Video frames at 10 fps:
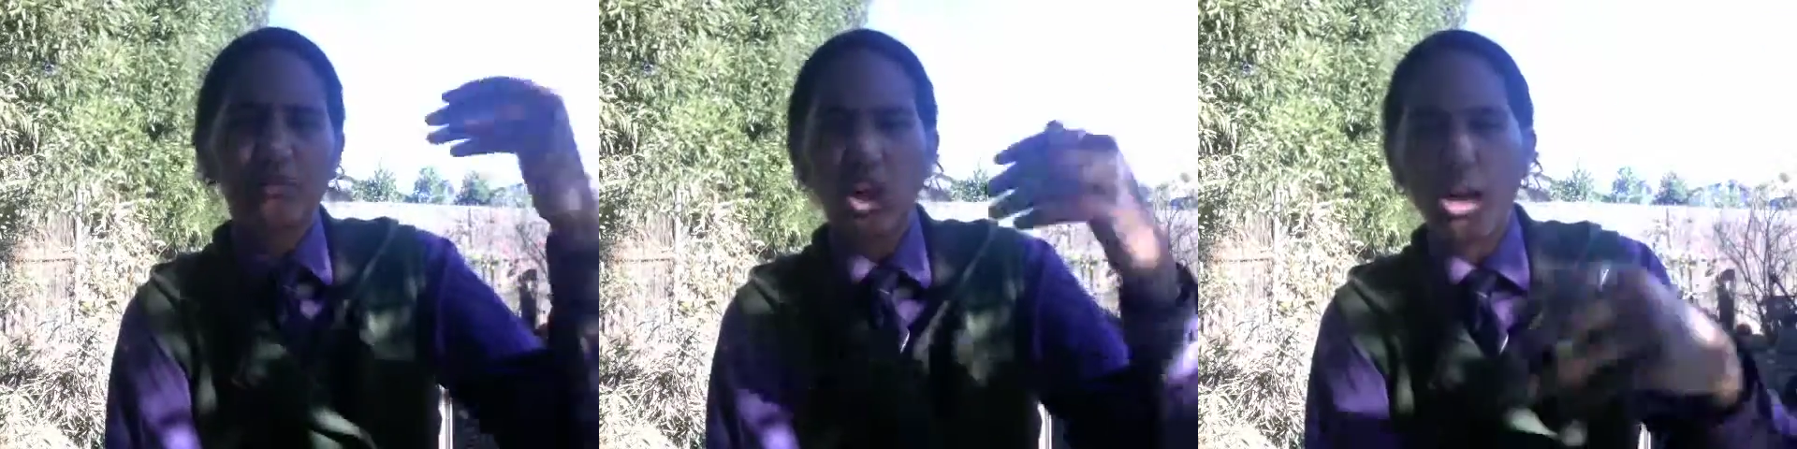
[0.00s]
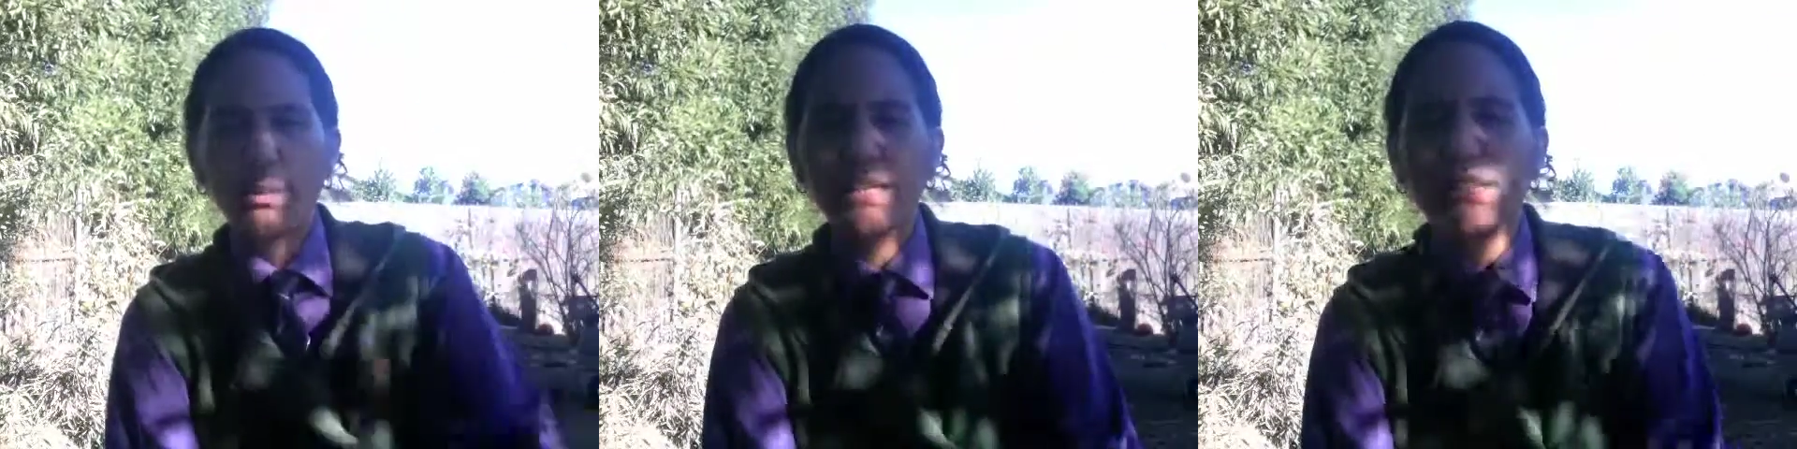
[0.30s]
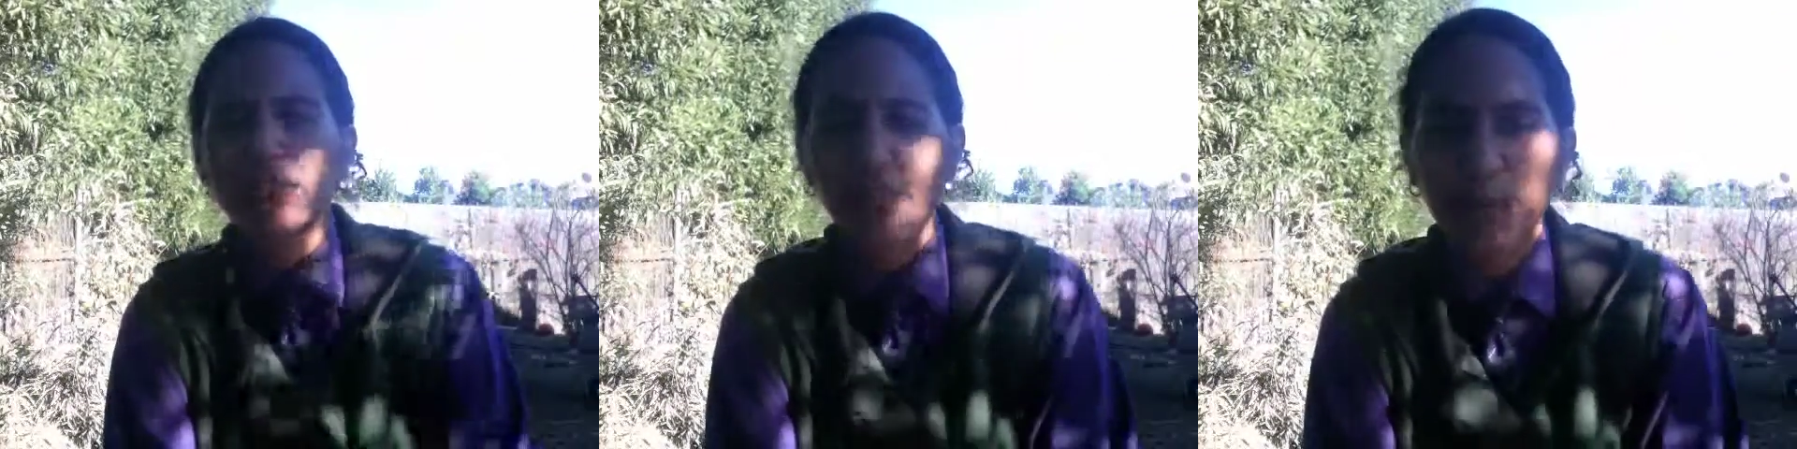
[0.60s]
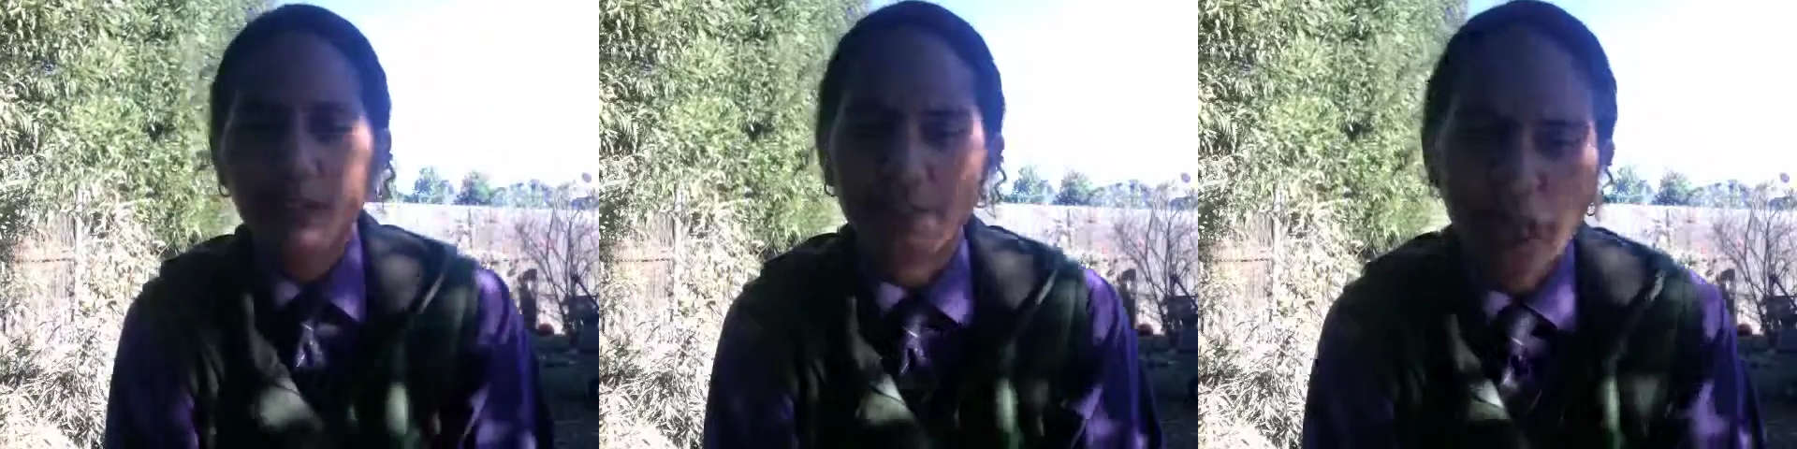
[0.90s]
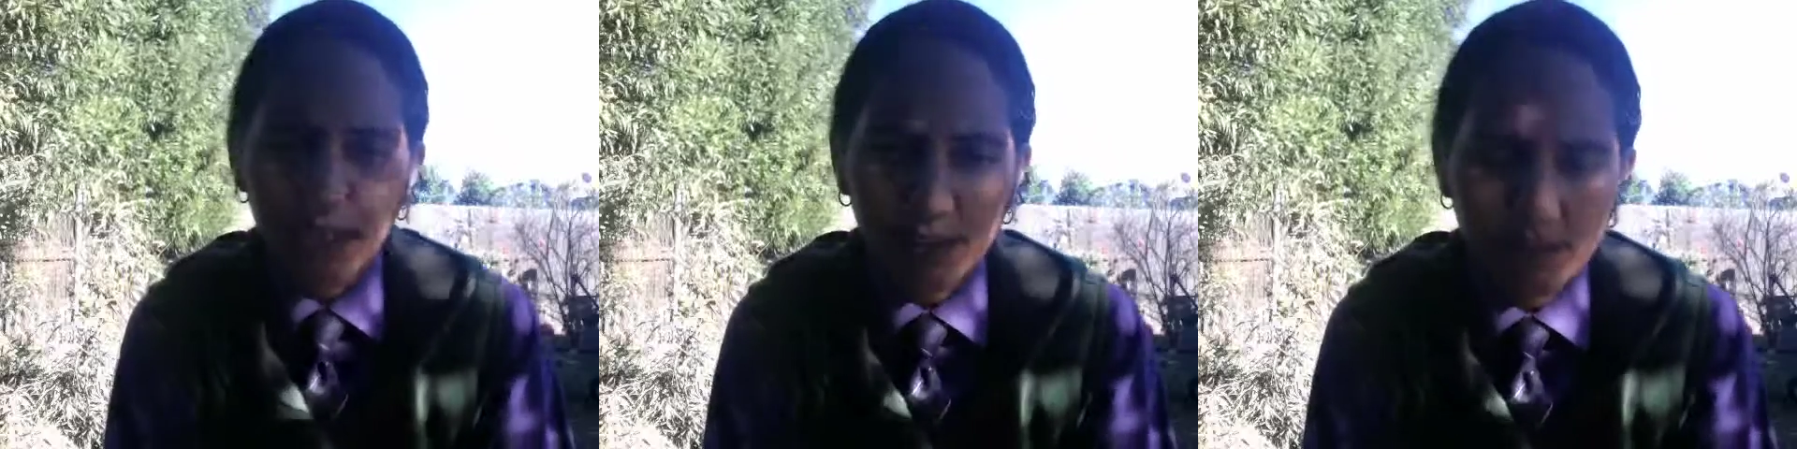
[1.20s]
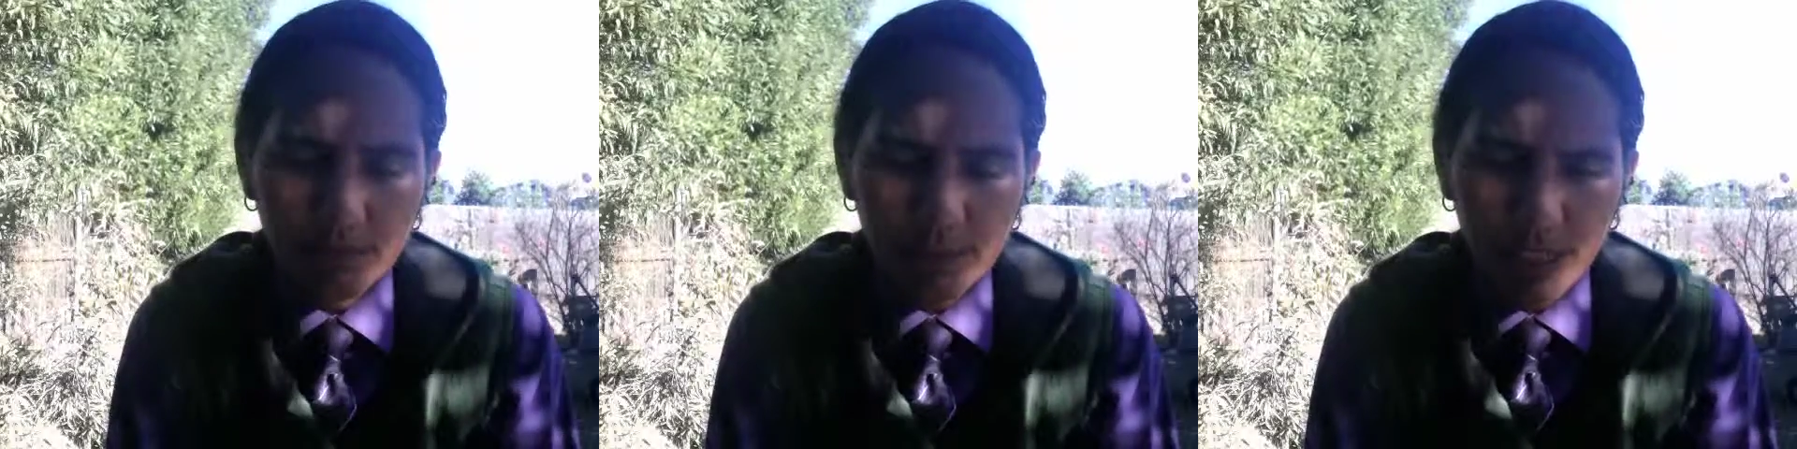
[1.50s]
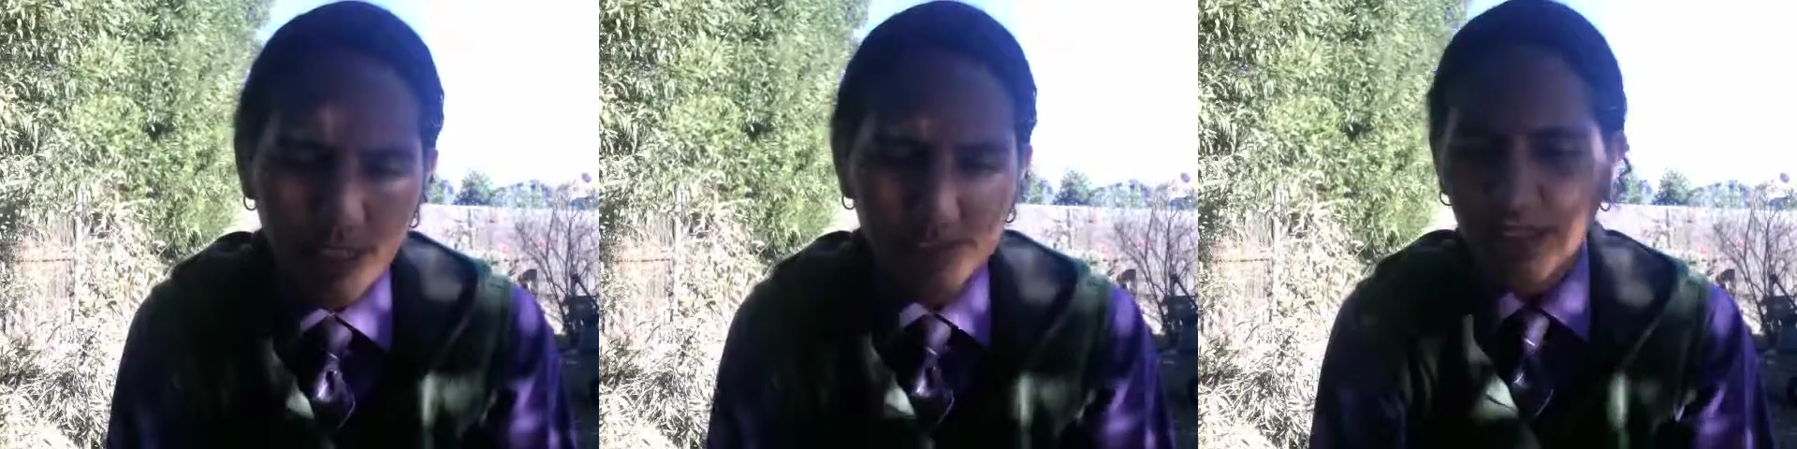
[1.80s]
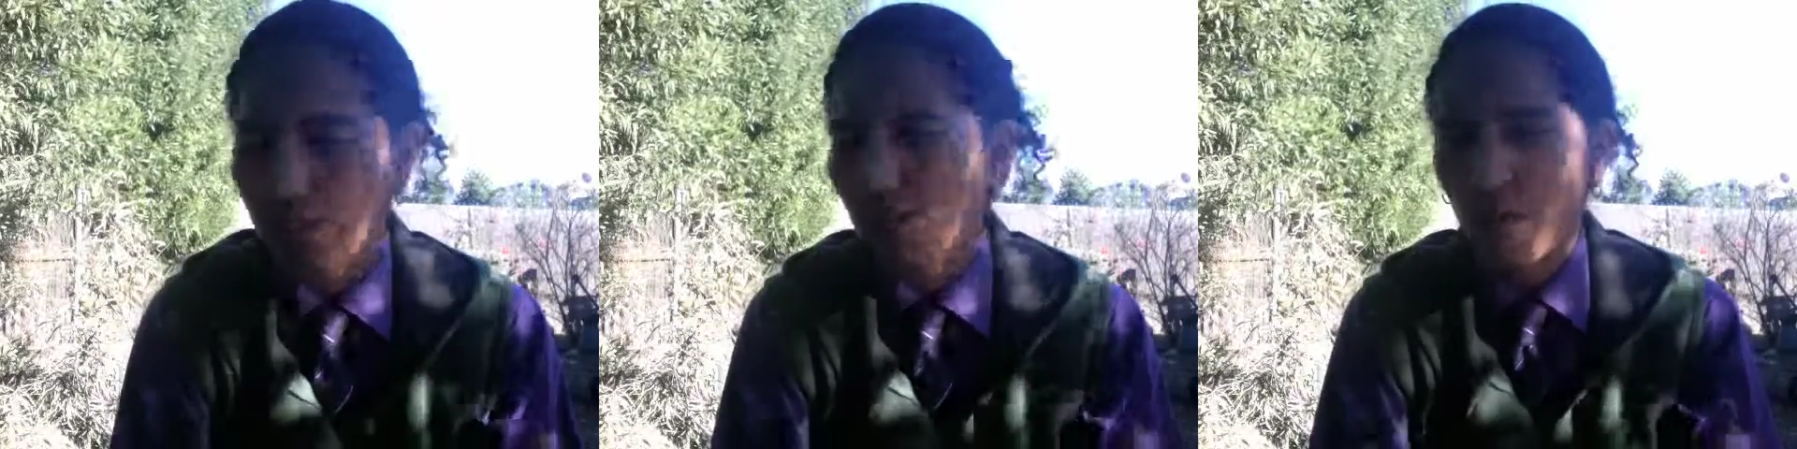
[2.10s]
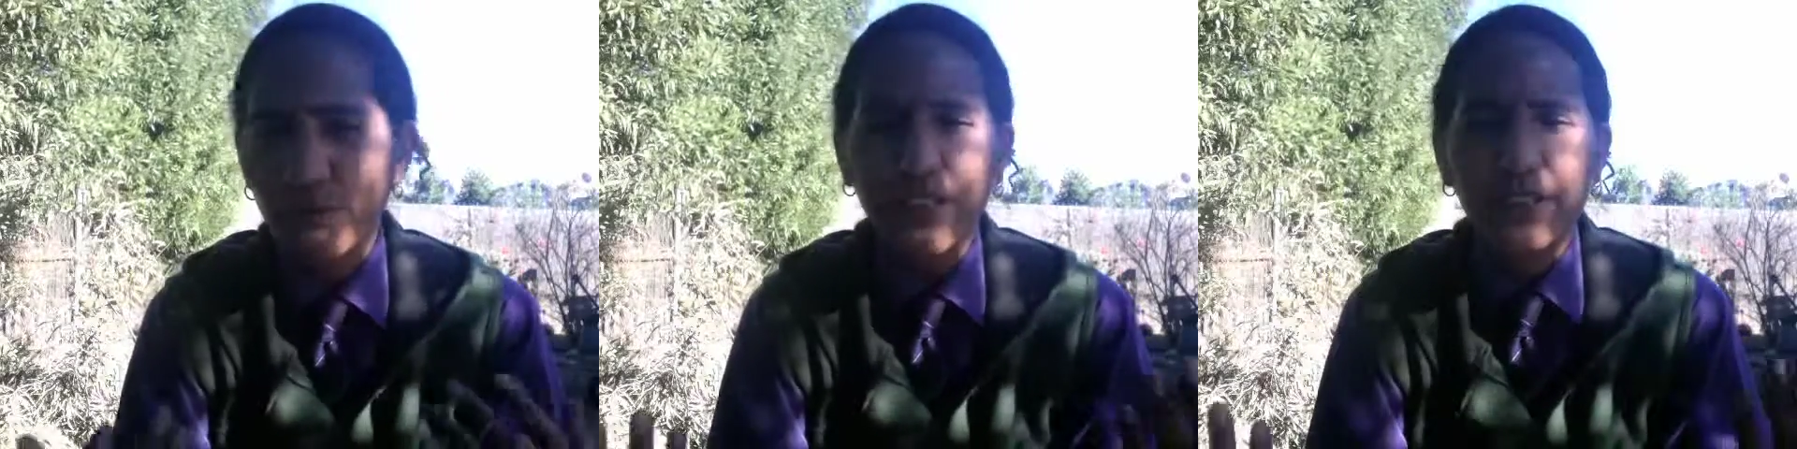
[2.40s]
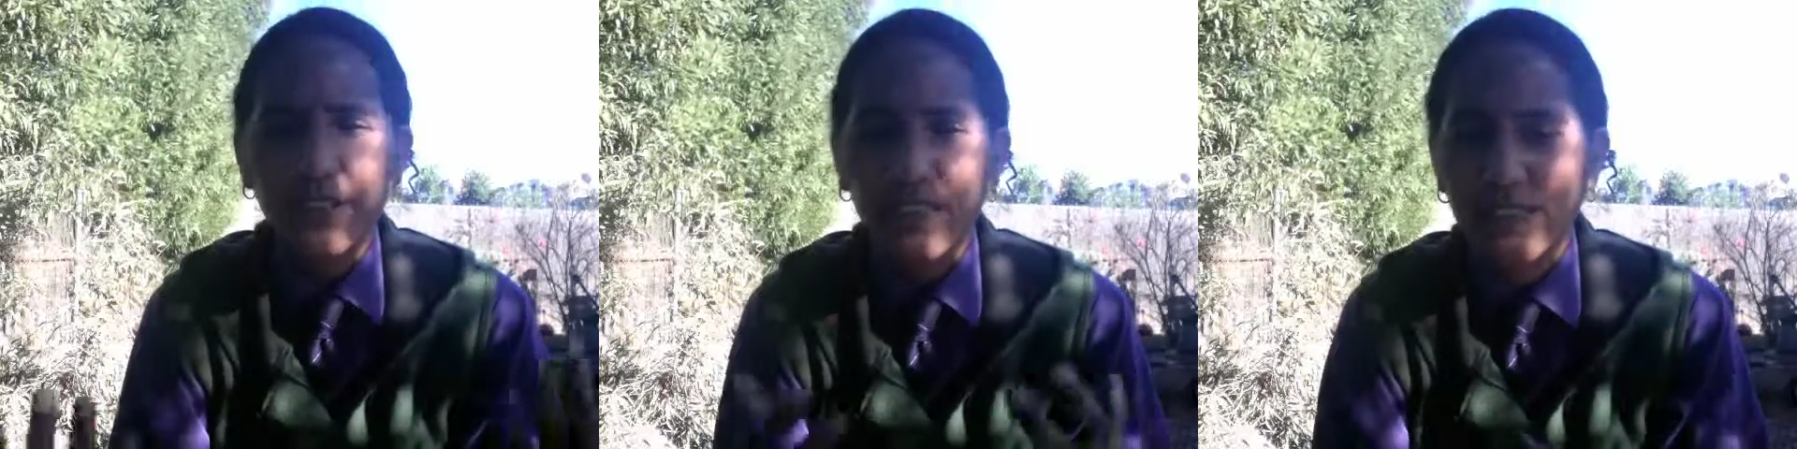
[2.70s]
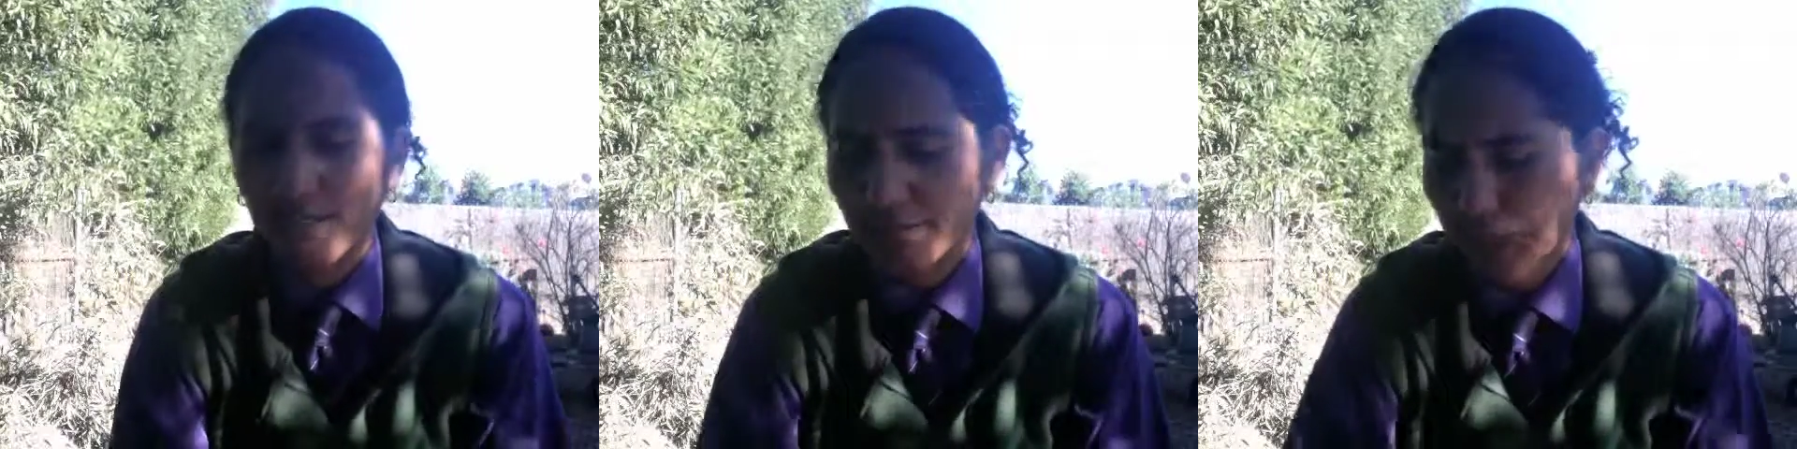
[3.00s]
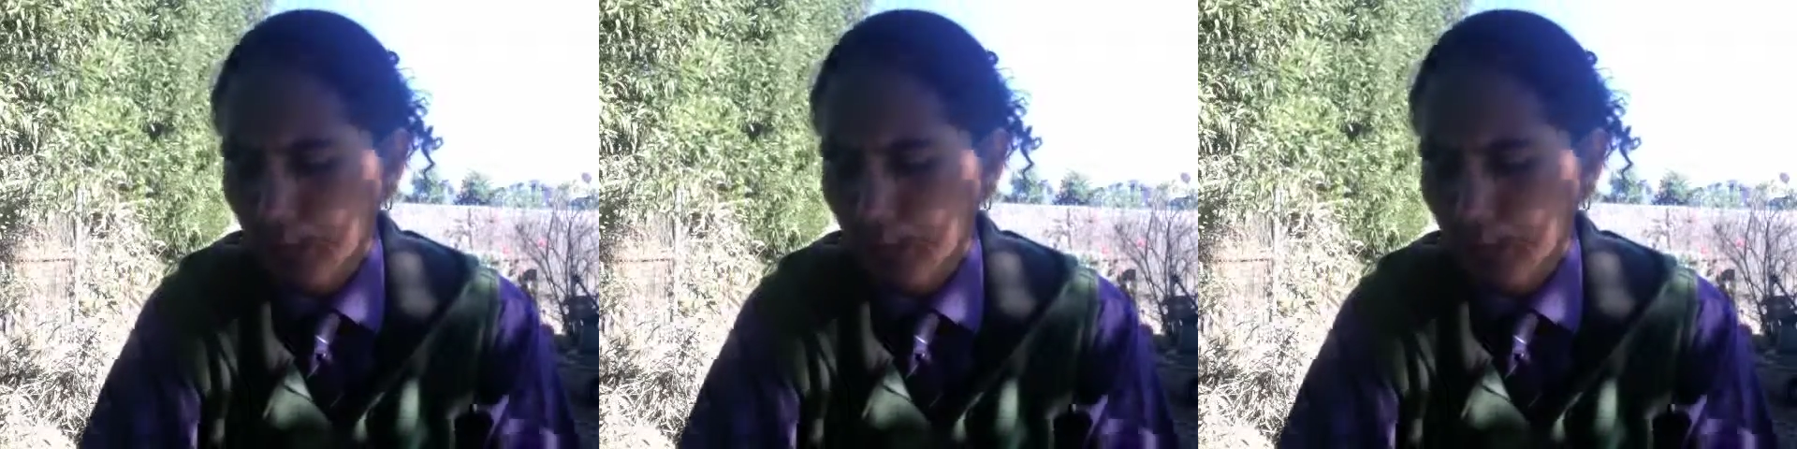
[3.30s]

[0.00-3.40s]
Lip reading: call me to come compete. I guess, you know, I was entertaining.